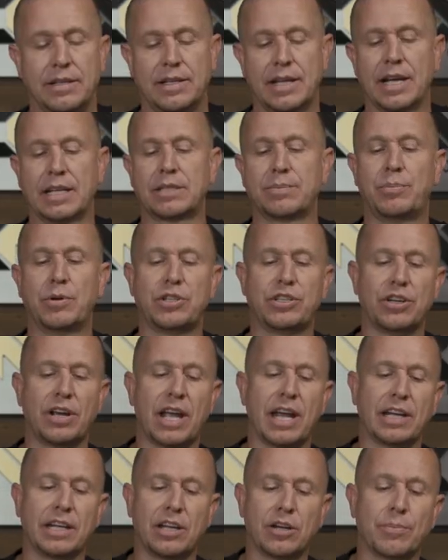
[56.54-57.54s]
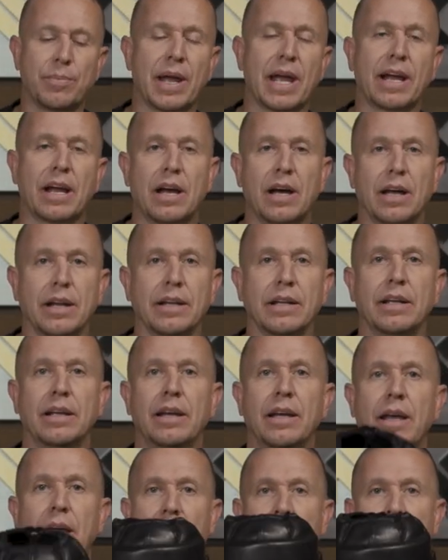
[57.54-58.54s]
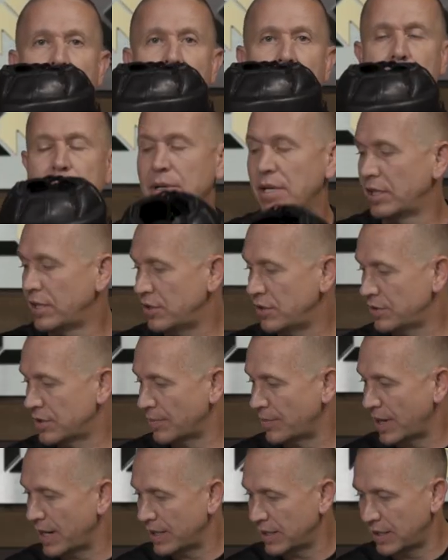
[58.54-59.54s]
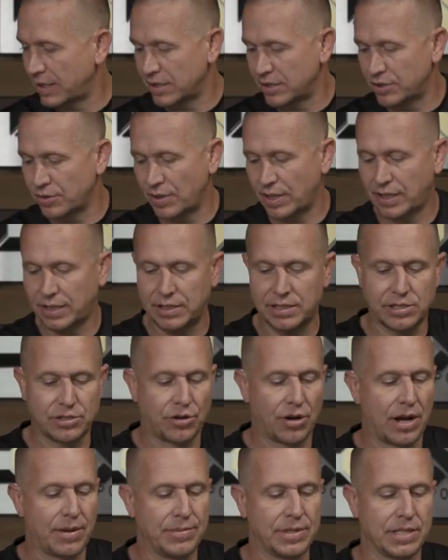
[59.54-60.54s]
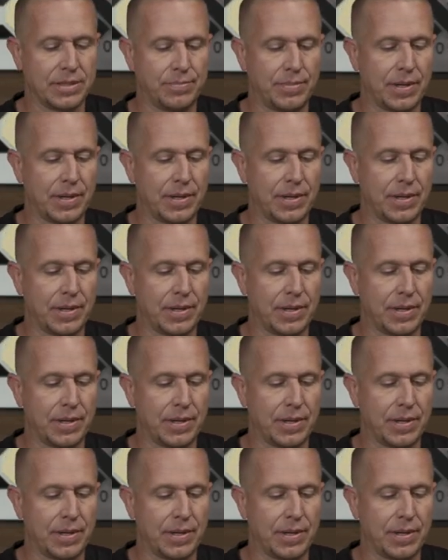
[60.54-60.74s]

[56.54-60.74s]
Next, put your headgear back on. I'm gonna use a mannequin so I can describe this